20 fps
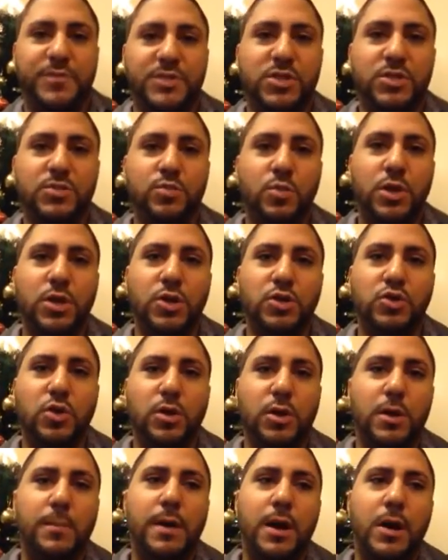just wanted to
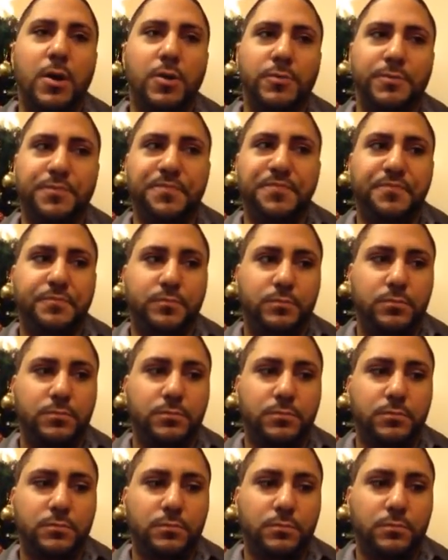talk about
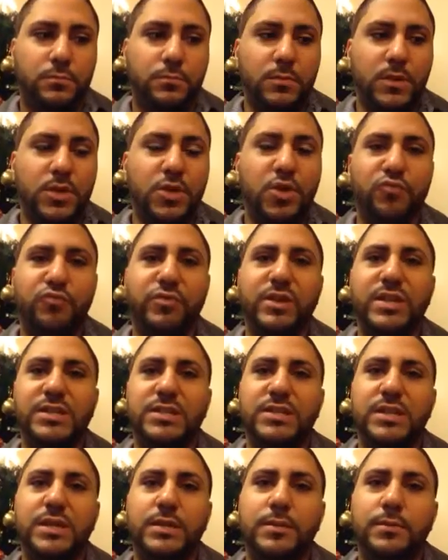the
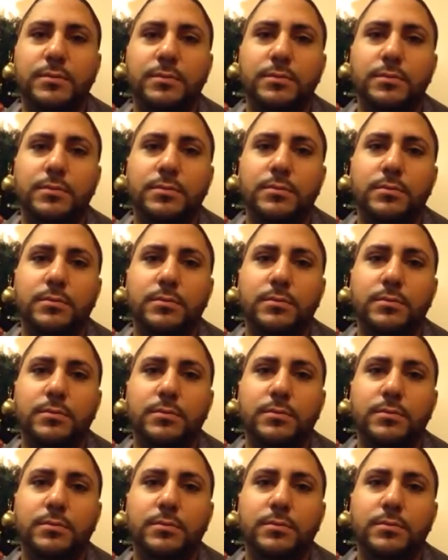reason